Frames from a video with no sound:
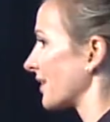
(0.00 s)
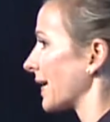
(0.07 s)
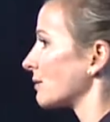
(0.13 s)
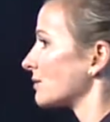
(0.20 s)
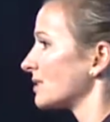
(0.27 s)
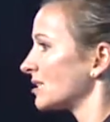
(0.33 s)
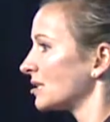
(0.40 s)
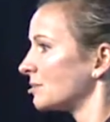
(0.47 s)

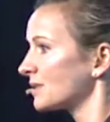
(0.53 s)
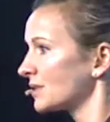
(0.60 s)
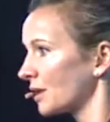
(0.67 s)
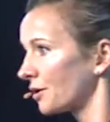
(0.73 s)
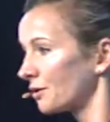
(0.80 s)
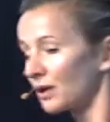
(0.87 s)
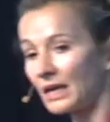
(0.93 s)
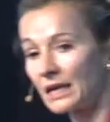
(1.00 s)
calcium,
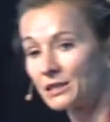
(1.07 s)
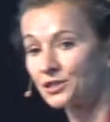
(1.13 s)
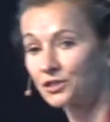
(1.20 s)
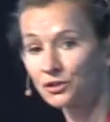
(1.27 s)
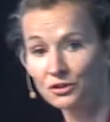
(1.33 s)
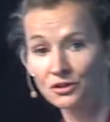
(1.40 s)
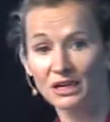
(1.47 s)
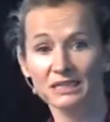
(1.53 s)
so it's a
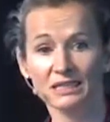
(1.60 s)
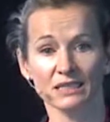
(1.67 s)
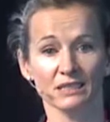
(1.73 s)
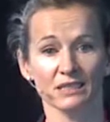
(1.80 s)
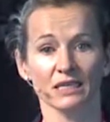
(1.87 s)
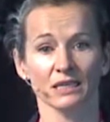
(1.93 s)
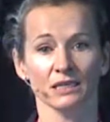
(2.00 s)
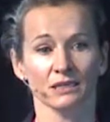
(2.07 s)
good idea
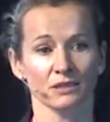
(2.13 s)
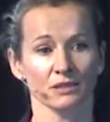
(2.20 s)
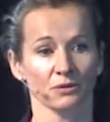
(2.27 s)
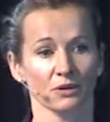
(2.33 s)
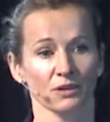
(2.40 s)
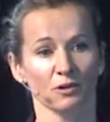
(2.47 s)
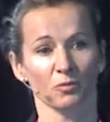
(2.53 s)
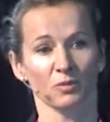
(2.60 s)
to get into a
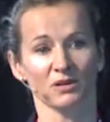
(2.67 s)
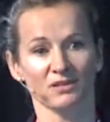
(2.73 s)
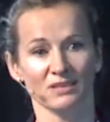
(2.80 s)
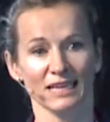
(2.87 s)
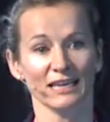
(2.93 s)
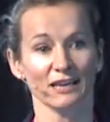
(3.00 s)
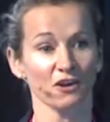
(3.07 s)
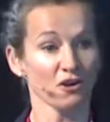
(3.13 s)
little bit of
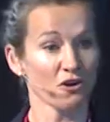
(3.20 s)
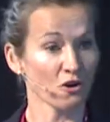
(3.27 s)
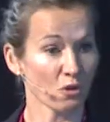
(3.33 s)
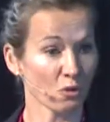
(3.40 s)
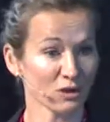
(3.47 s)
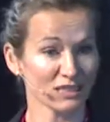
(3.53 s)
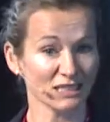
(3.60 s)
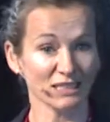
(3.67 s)
zinc.
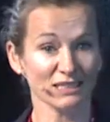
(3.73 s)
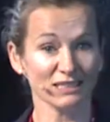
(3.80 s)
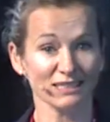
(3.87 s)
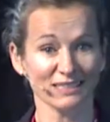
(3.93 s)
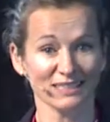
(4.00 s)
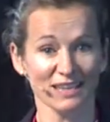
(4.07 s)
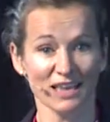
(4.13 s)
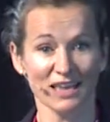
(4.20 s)
Oysters,